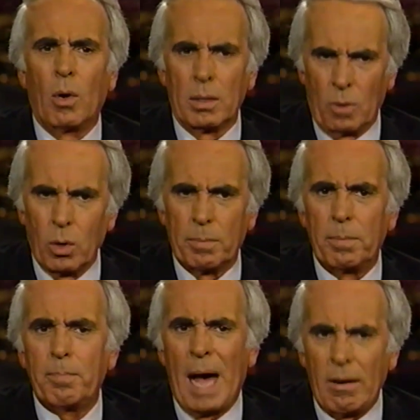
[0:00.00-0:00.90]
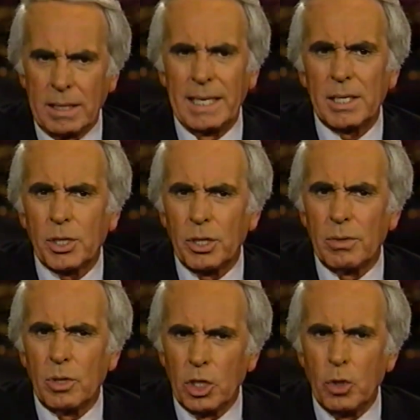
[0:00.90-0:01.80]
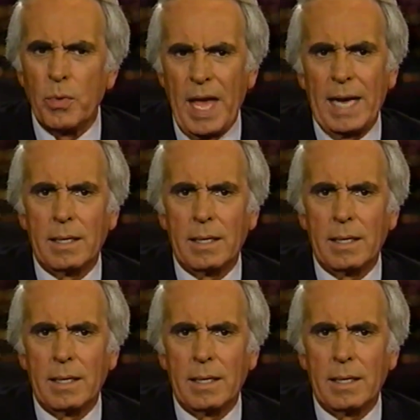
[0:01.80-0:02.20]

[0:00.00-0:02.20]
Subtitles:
or politics to do that.